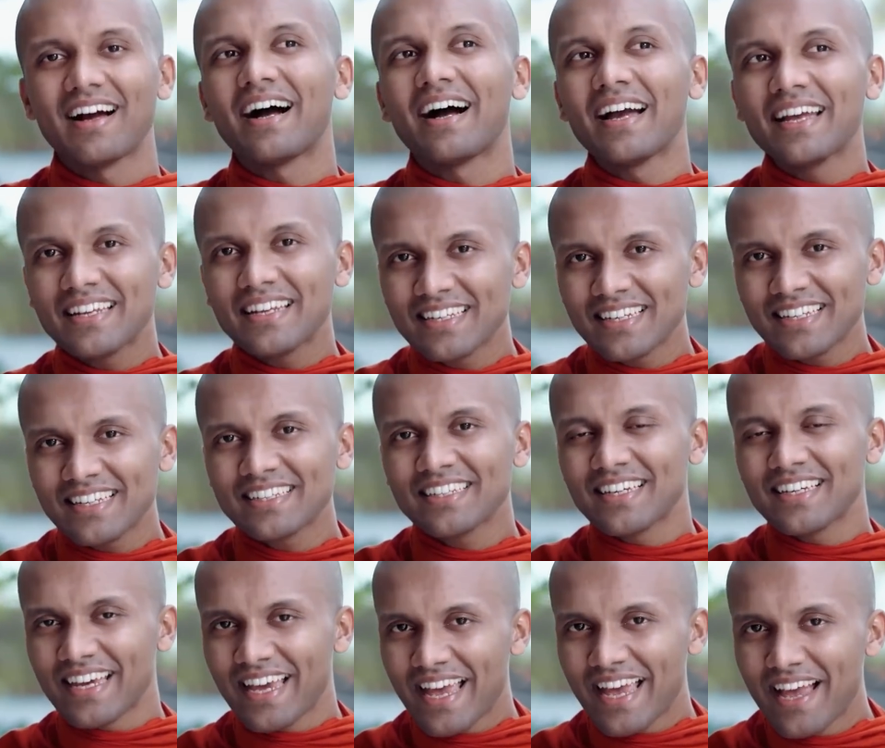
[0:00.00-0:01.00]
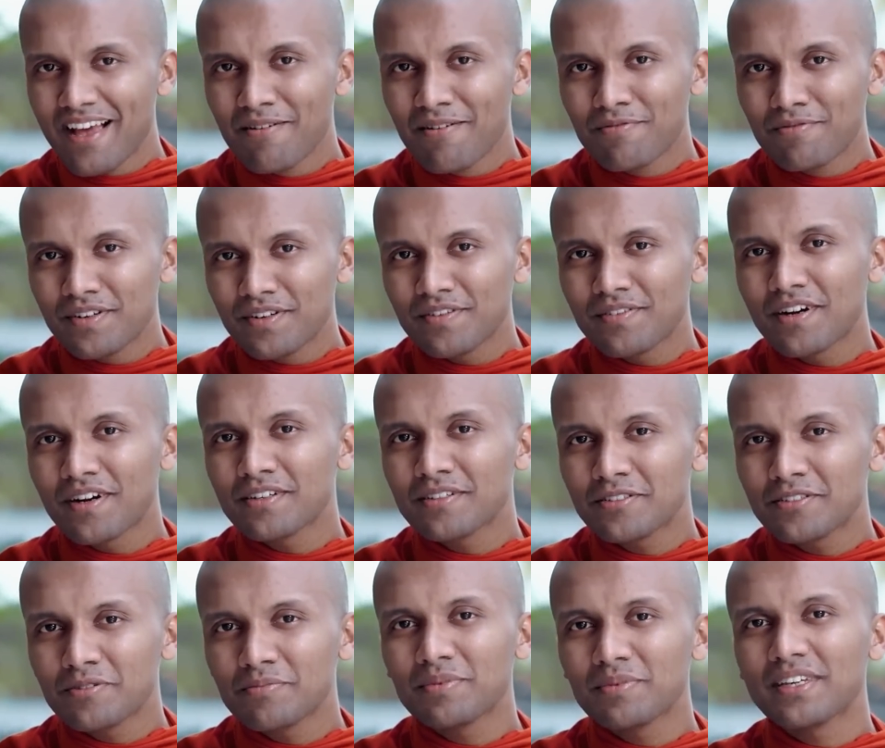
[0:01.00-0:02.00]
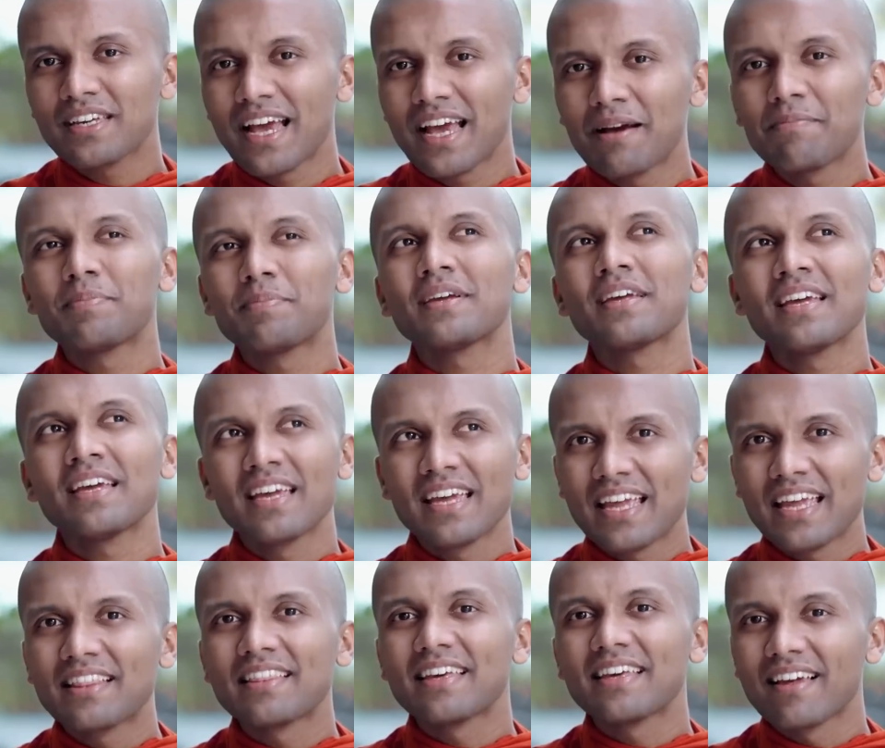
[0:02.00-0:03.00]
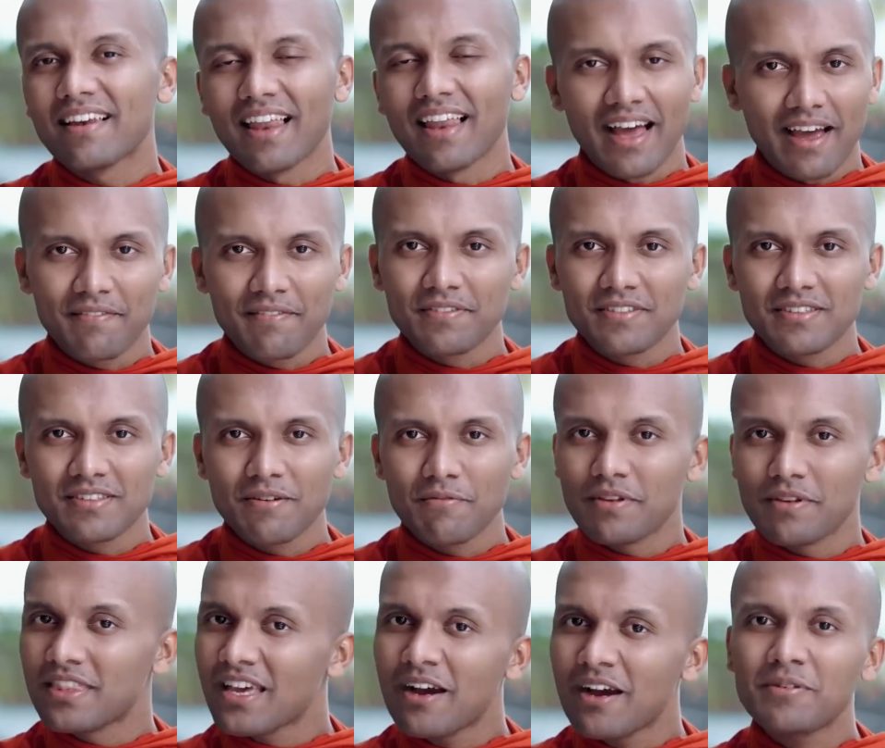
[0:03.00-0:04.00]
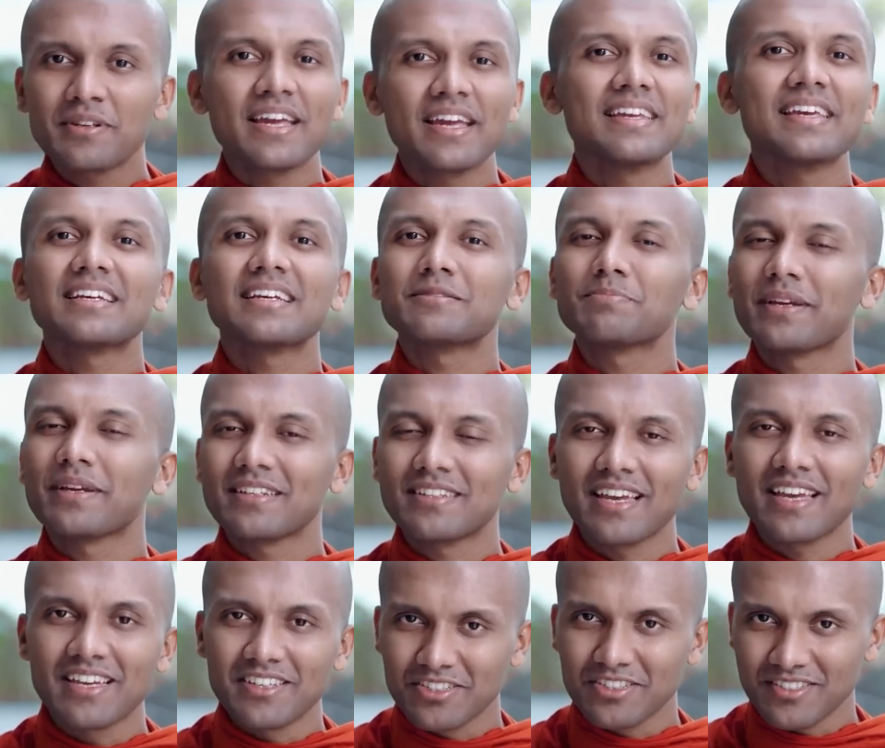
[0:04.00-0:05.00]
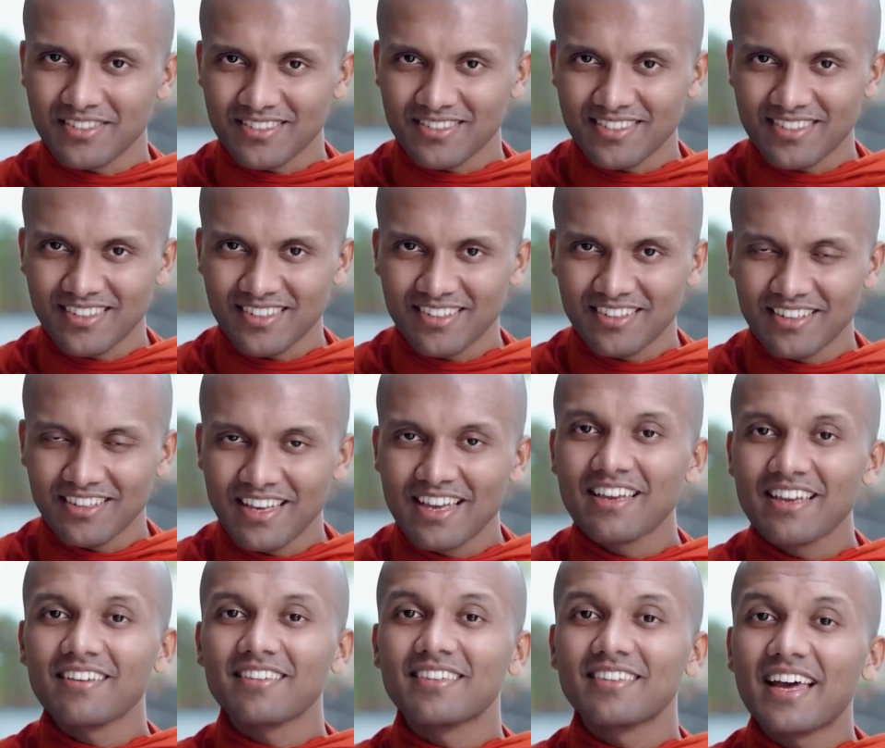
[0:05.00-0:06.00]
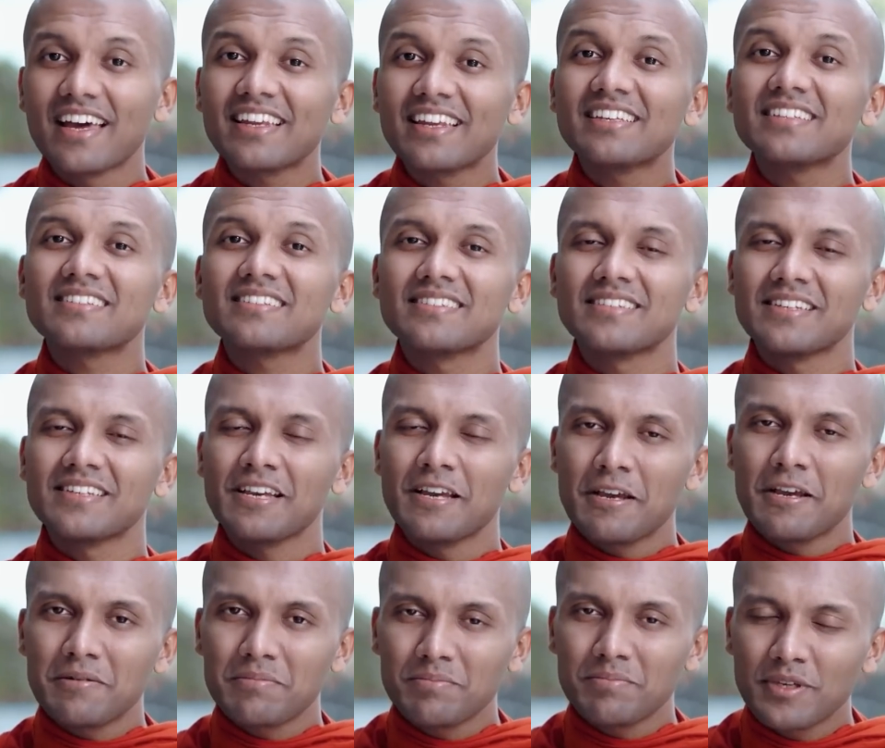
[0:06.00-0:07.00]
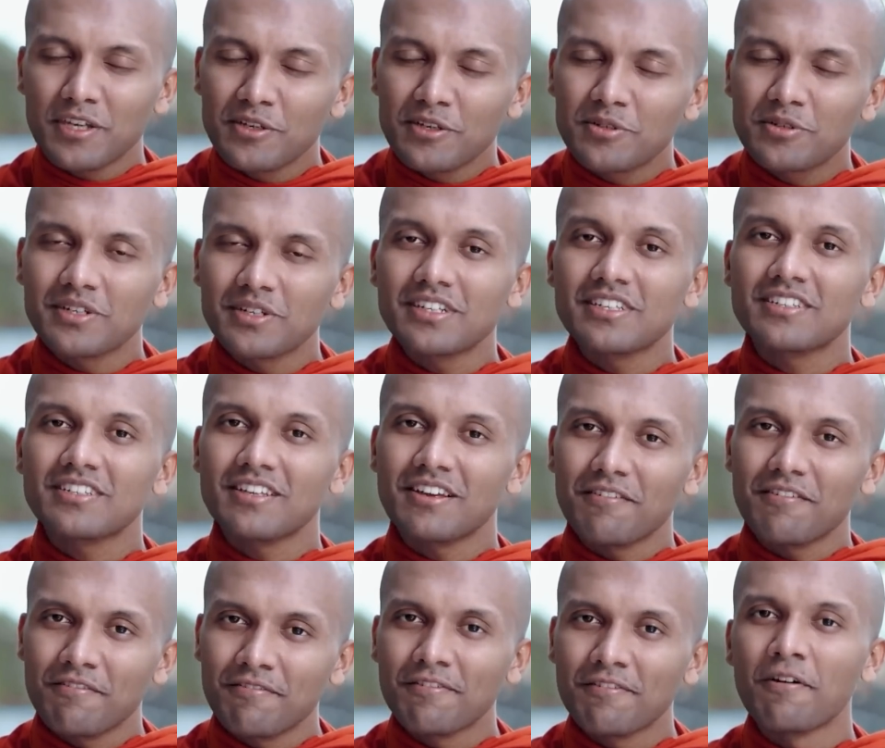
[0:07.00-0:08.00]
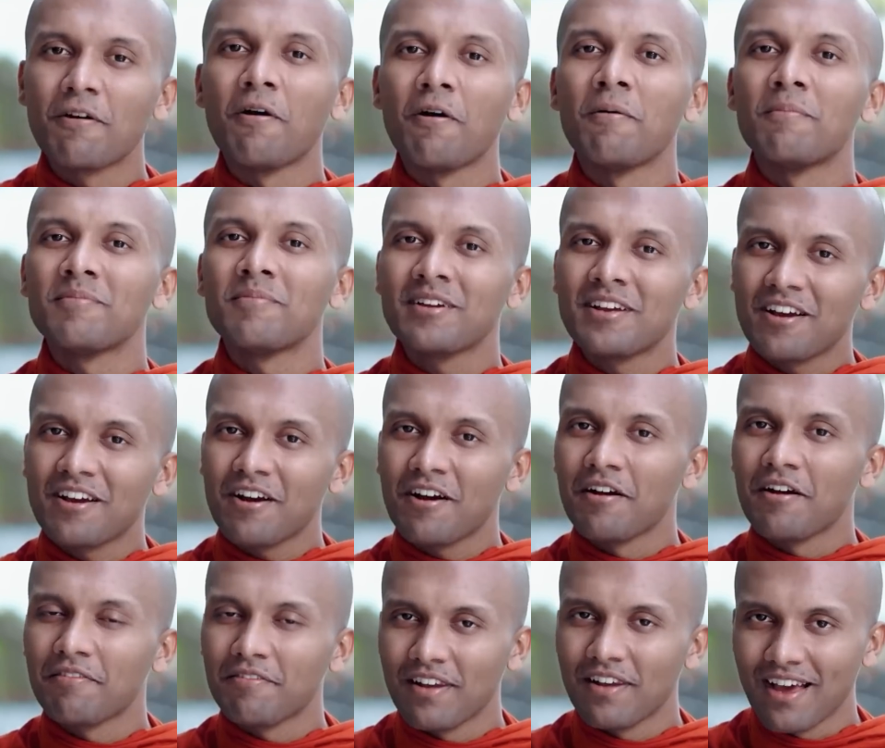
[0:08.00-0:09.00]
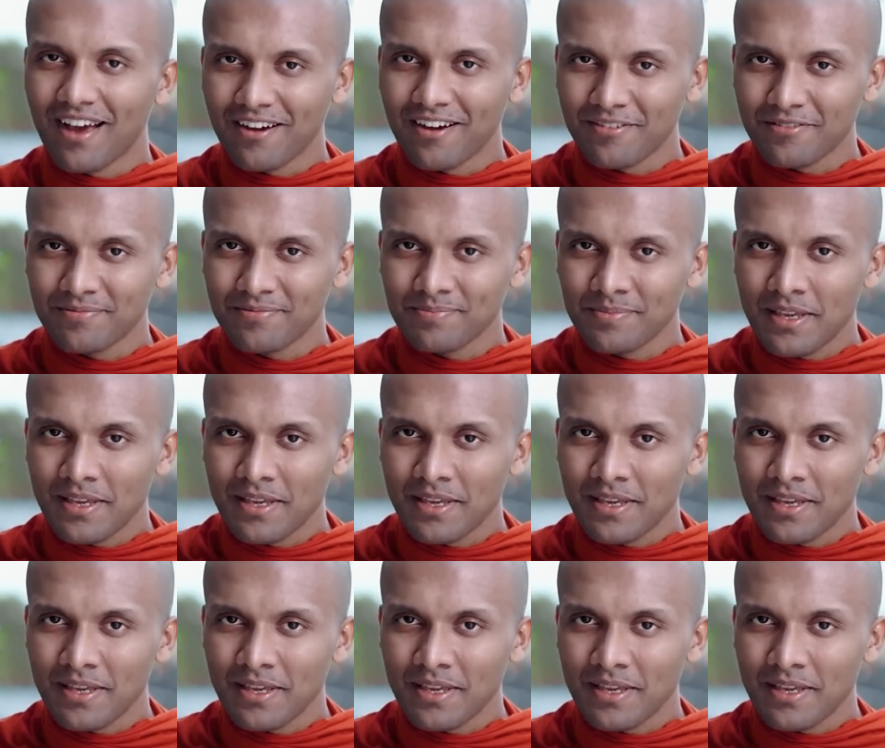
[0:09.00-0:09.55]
I need everyone to be happy in their lives without any expectations. That is the purest form of love.